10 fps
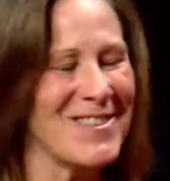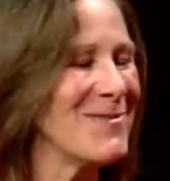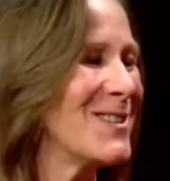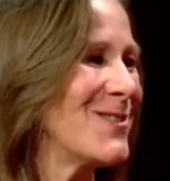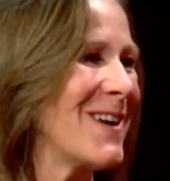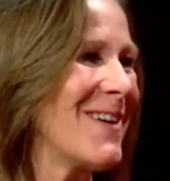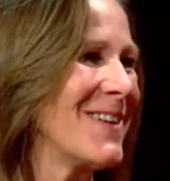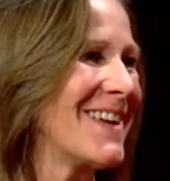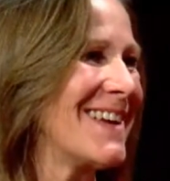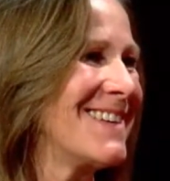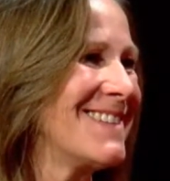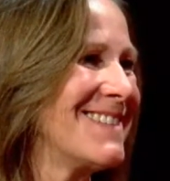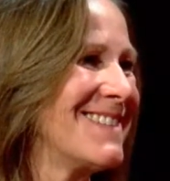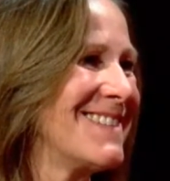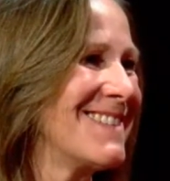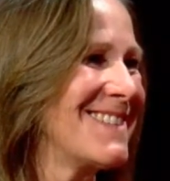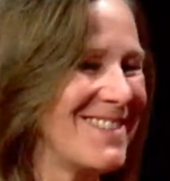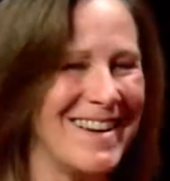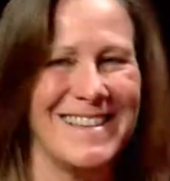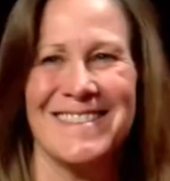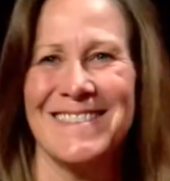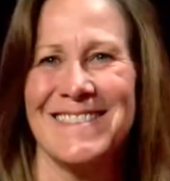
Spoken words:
you so much for having me. Great.